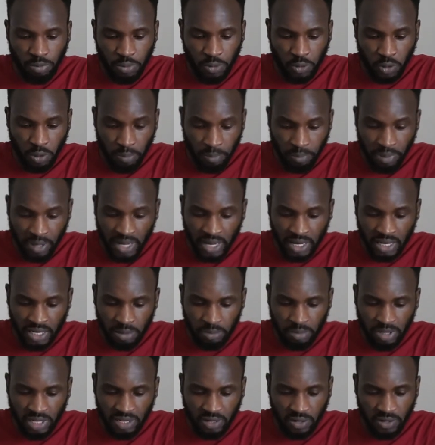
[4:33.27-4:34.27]
properly
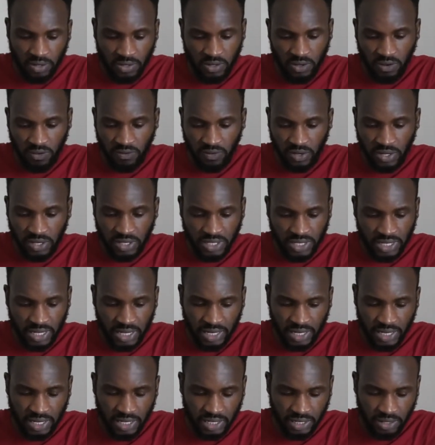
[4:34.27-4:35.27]
because of
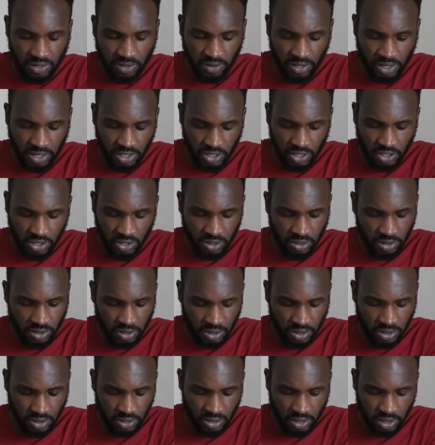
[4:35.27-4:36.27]
internet
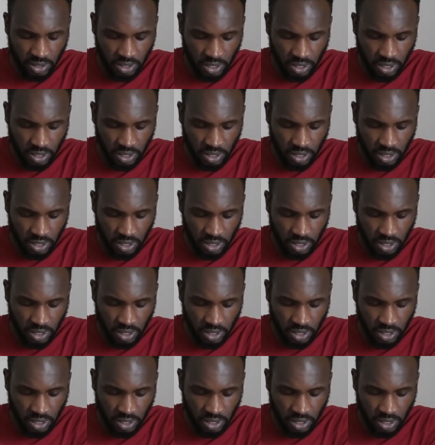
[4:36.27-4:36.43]
connections.